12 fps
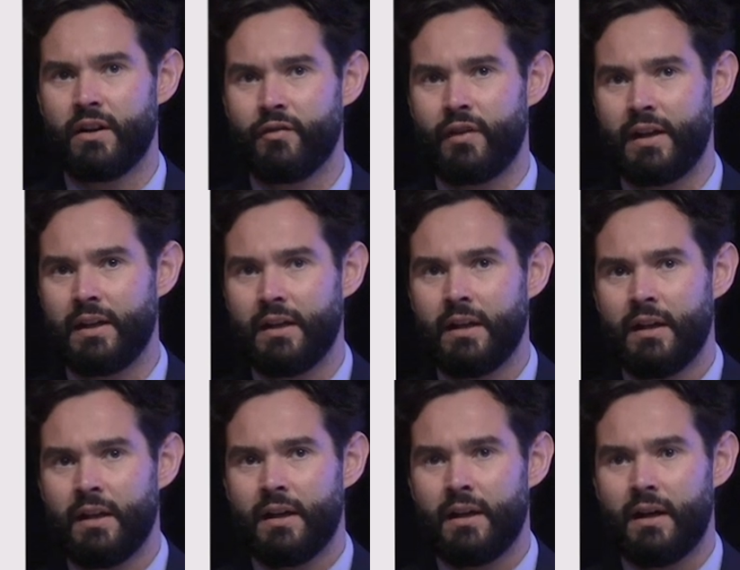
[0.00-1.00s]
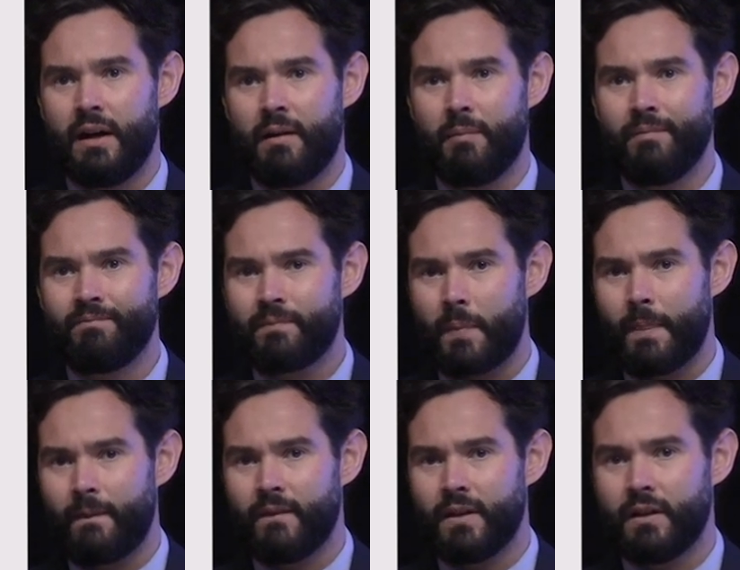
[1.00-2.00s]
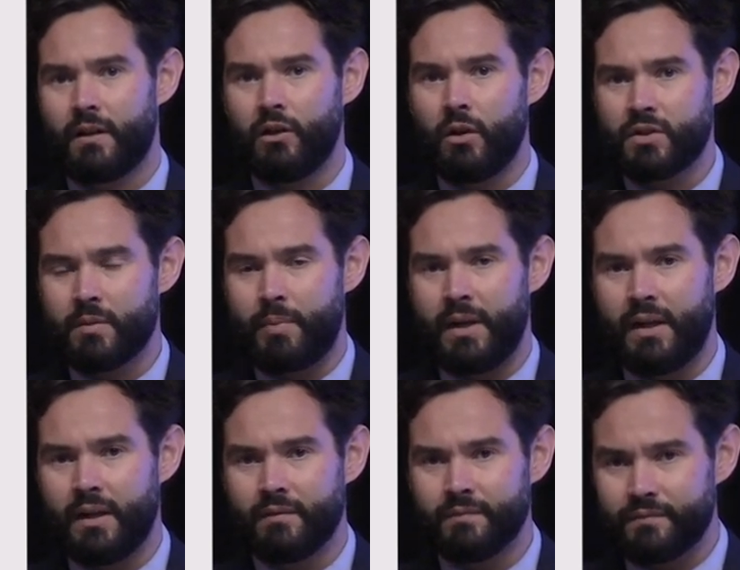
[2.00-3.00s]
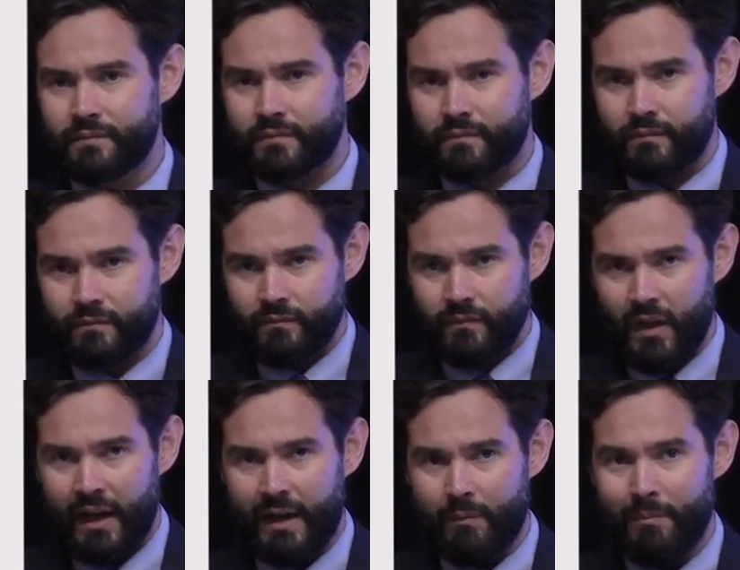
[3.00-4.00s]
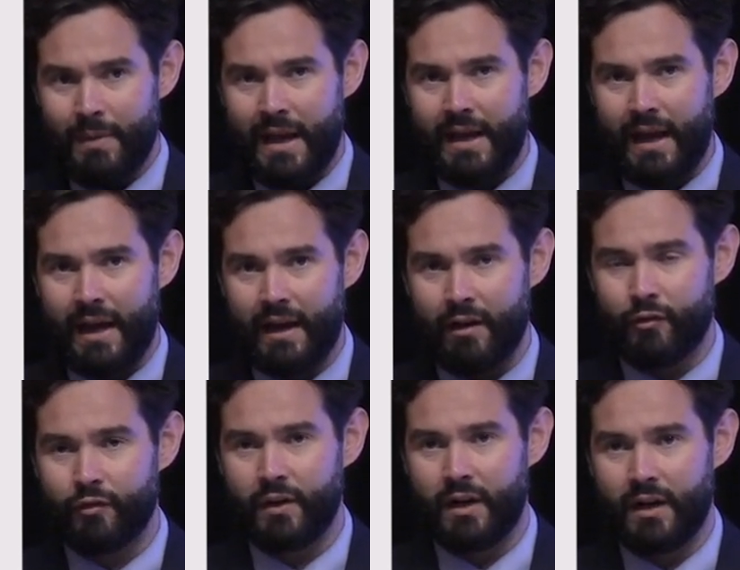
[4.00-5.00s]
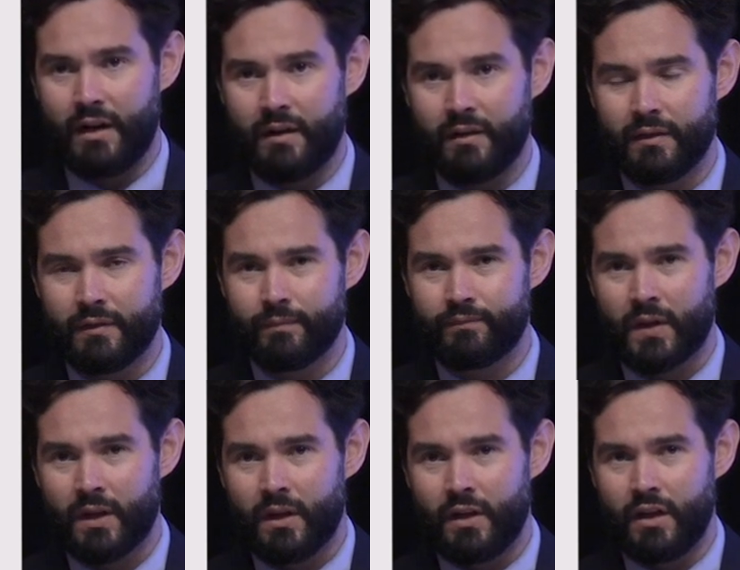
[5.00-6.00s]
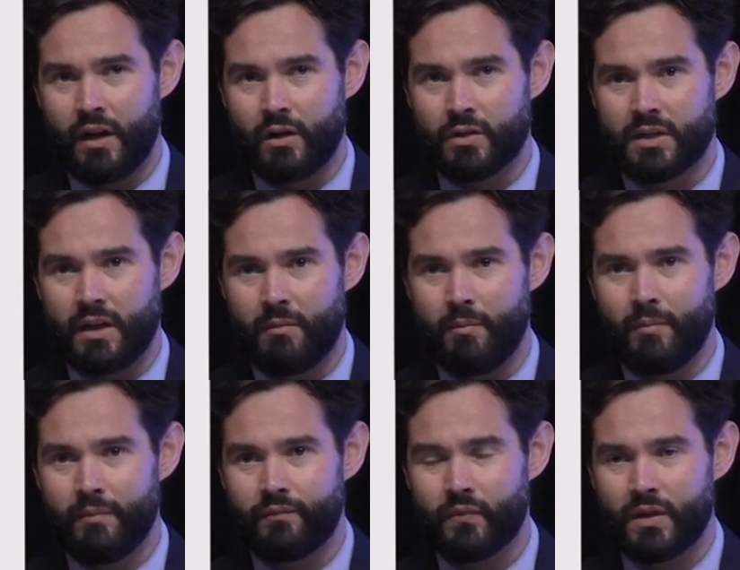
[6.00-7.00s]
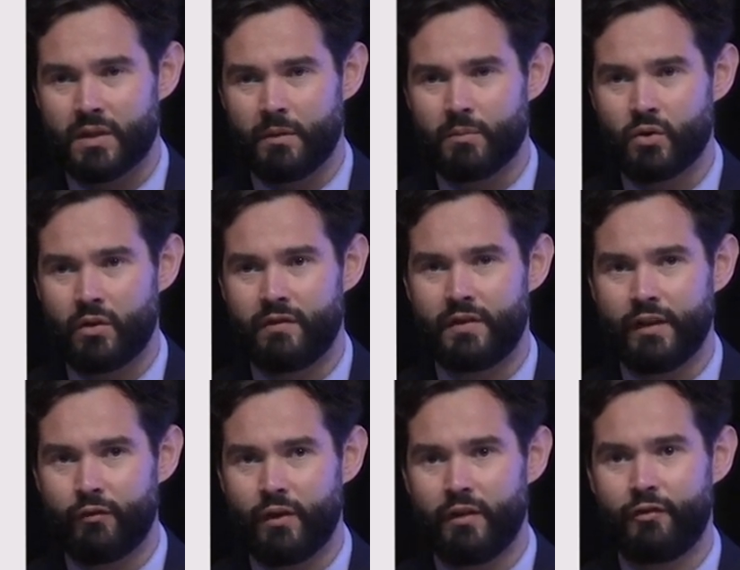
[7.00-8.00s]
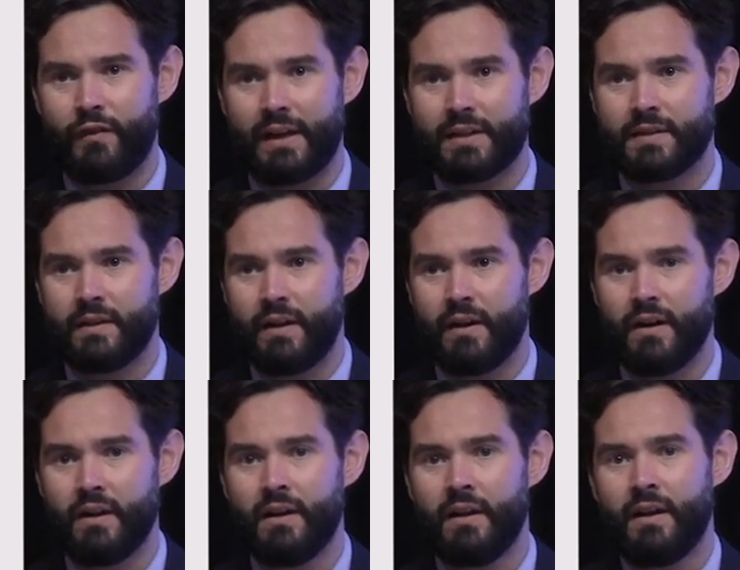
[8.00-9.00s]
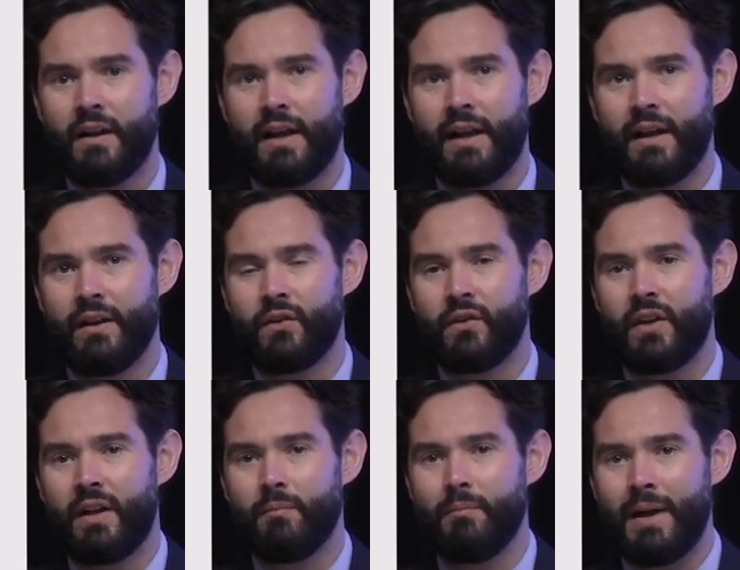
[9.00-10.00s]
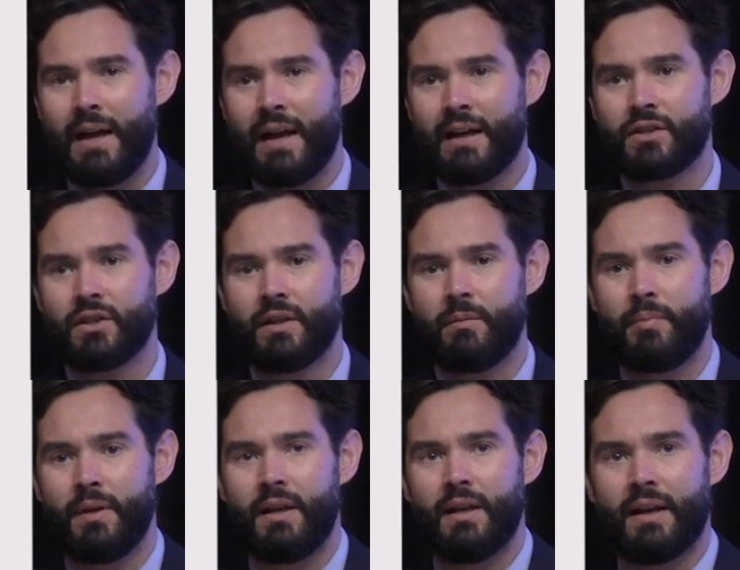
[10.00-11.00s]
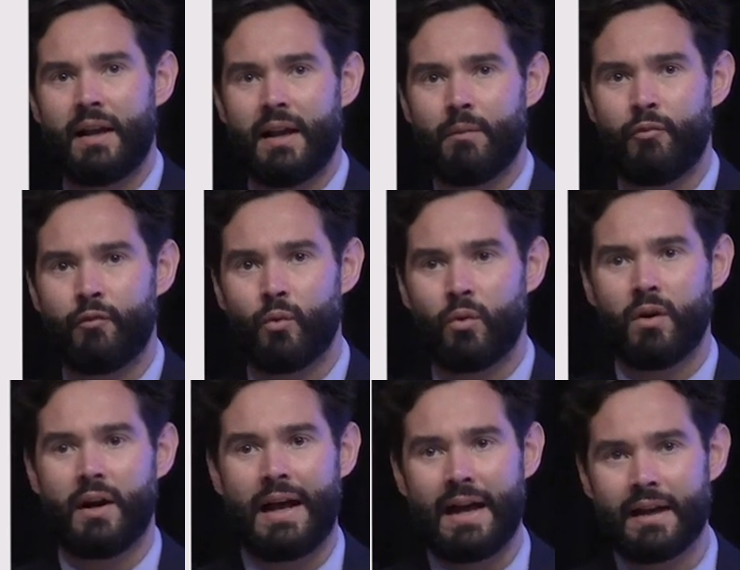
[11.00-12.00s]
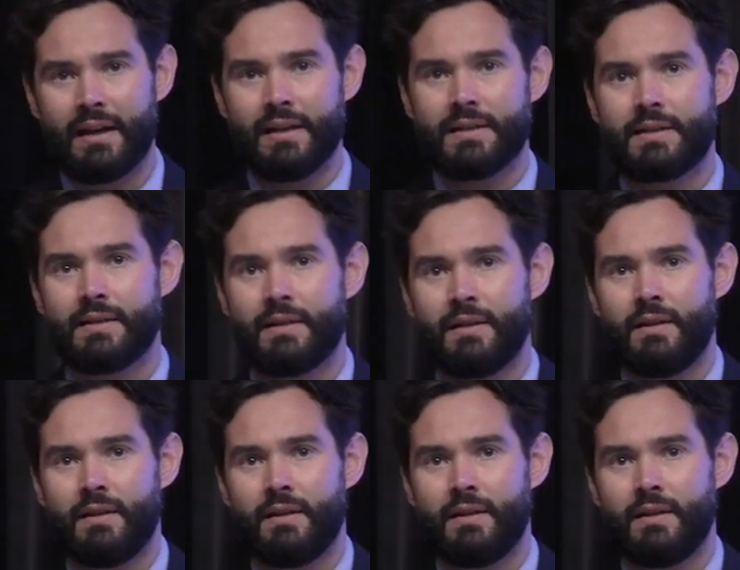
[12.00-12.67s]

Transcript: innervated, um, clozapine may have uh, you know, some, some sort of different effects there. And it may actually be an M4 agonist.